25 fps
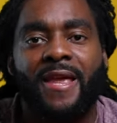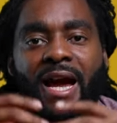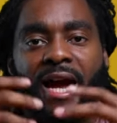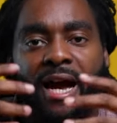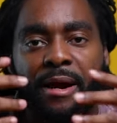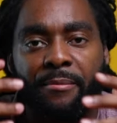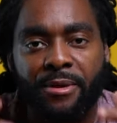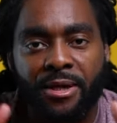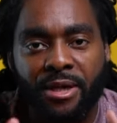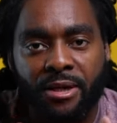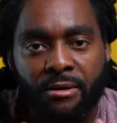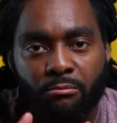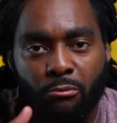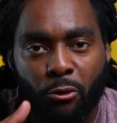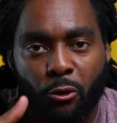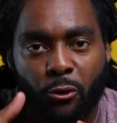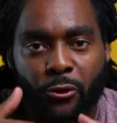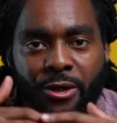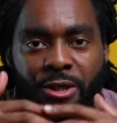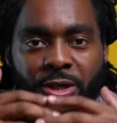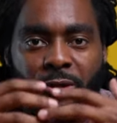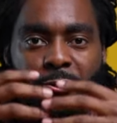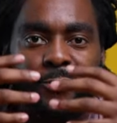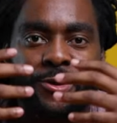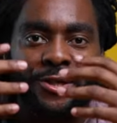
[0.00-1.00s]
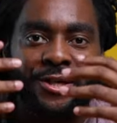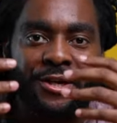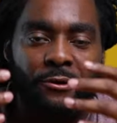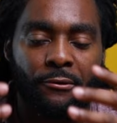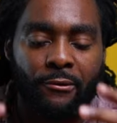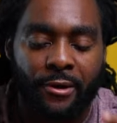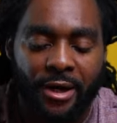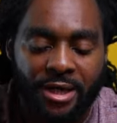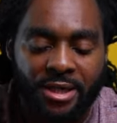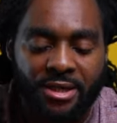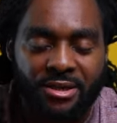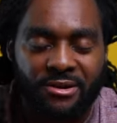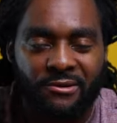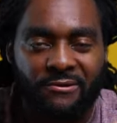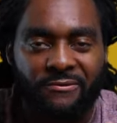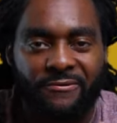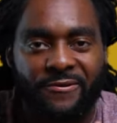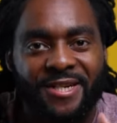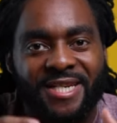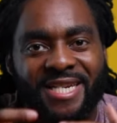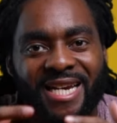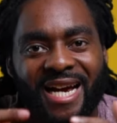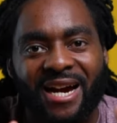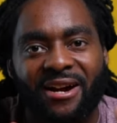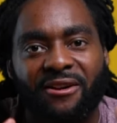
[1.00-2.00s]
I'm getting more into a director of
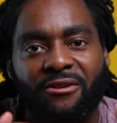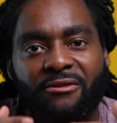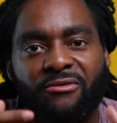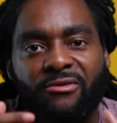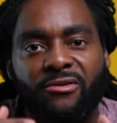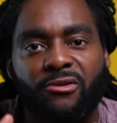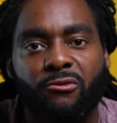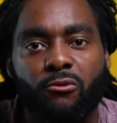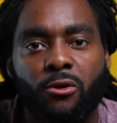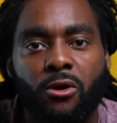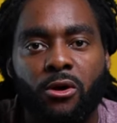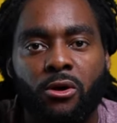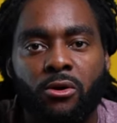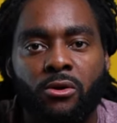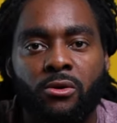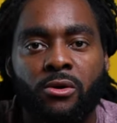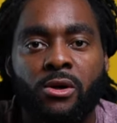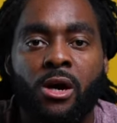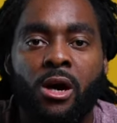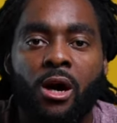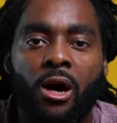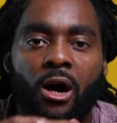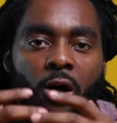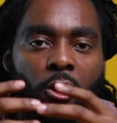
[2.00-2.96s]
photography role